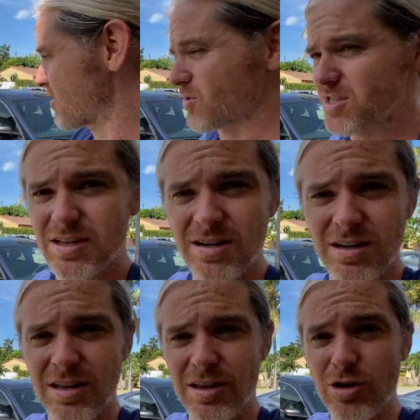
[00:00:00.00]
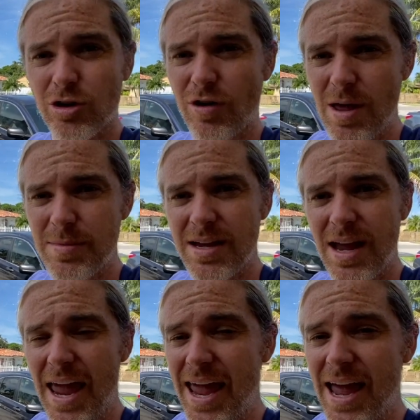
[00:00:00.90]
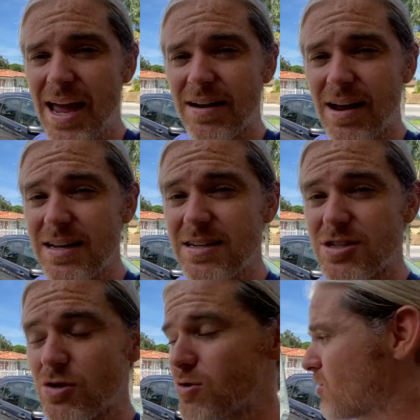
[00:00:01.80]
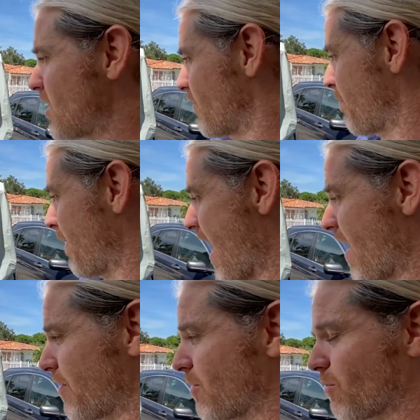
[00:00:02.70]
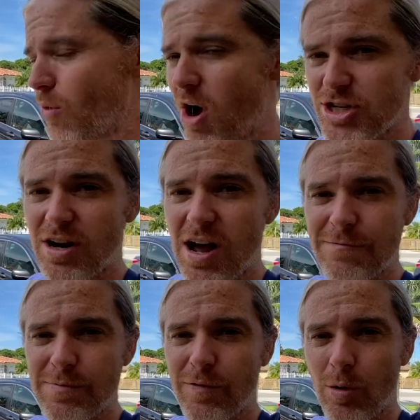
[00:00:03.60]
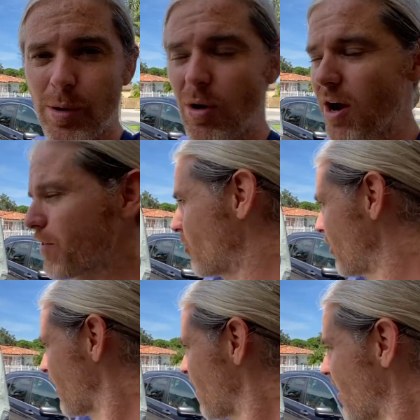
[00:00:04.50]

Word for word: so it's a little grimy and I need to give it a bath and wash it off before we walk through it.